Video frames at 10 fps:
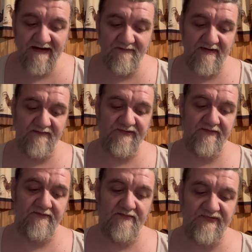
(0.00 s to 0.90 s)
I'm up
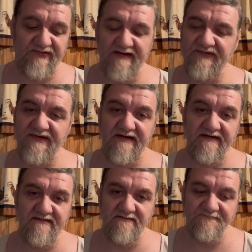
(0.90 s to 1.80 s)
to
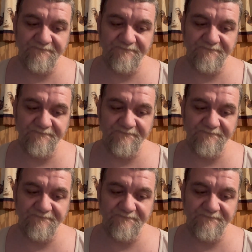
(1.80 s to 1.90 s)
16.